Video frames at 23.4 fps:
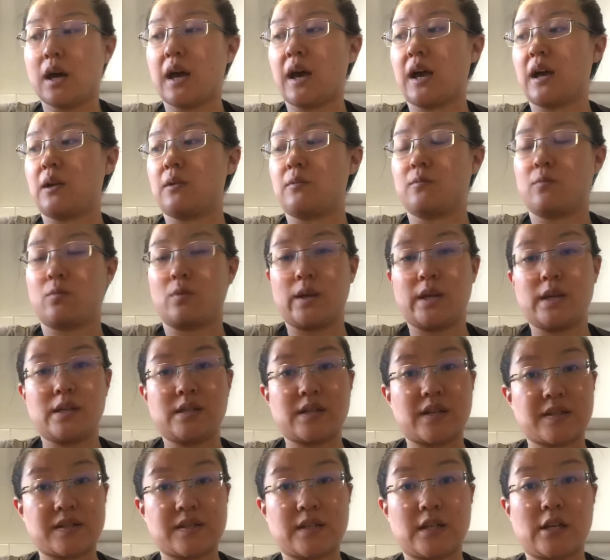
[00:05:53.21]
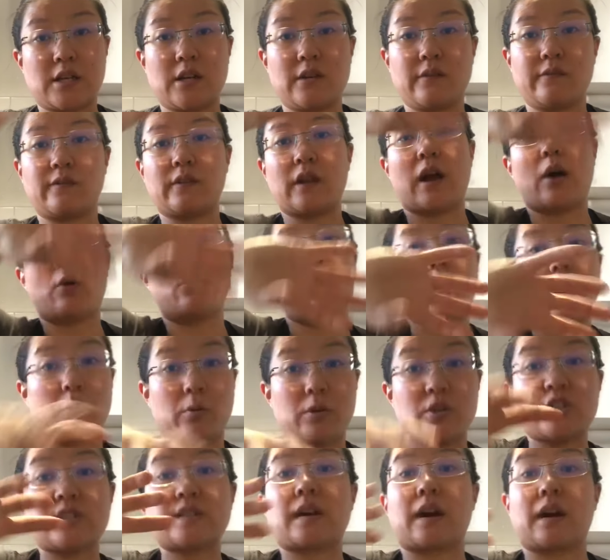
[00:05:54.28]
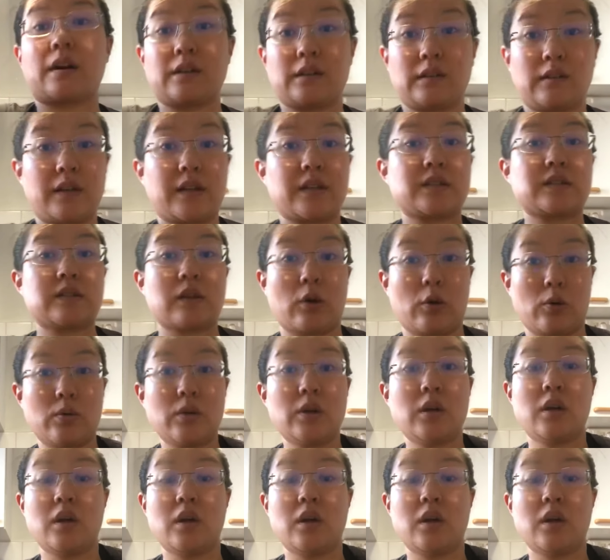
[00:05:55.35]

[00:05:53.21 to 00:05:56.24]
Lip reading: and we dusted it in flour, and we just cut it like so.